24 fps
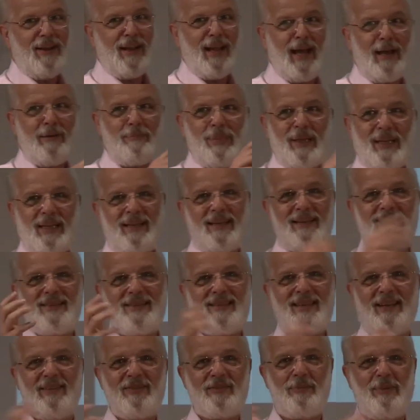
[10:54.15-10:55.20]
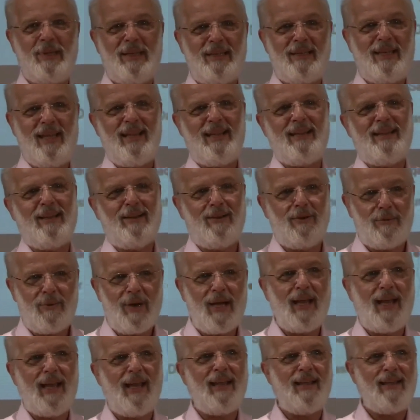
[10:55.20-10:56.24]
not because stuff's been taken
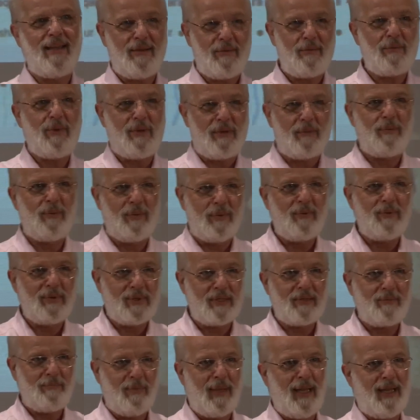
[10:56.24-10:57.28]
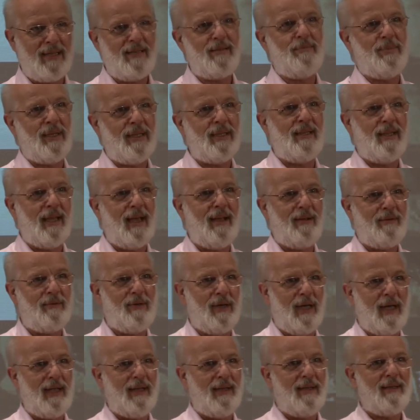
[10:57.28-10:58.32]
away. It was meant to be that
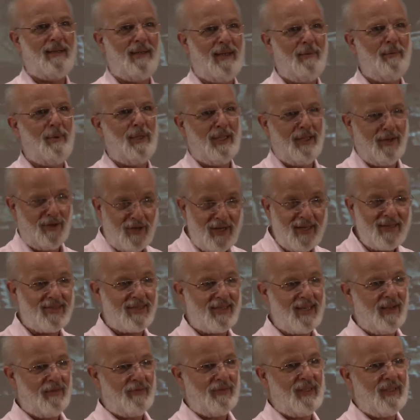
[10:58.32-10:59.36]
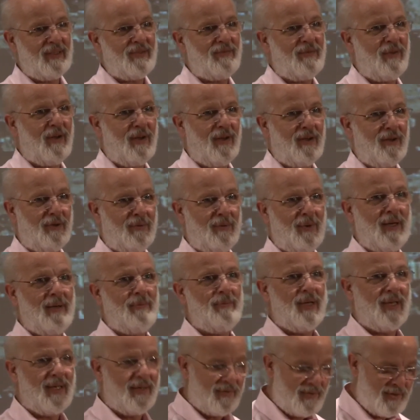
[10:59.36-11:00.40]
way. I mean, there is stuff that's fallen away,
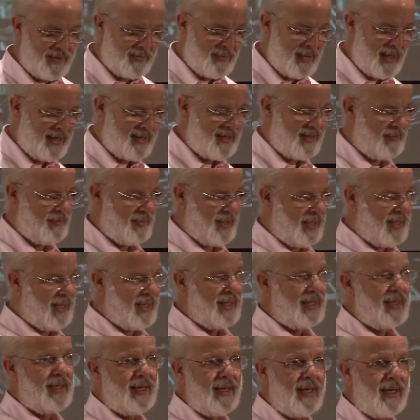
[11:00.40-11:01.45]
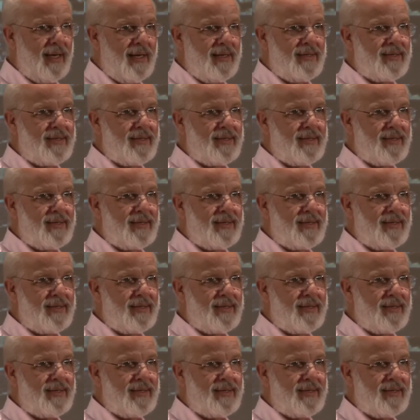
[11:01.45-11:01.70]
but it was meant to be a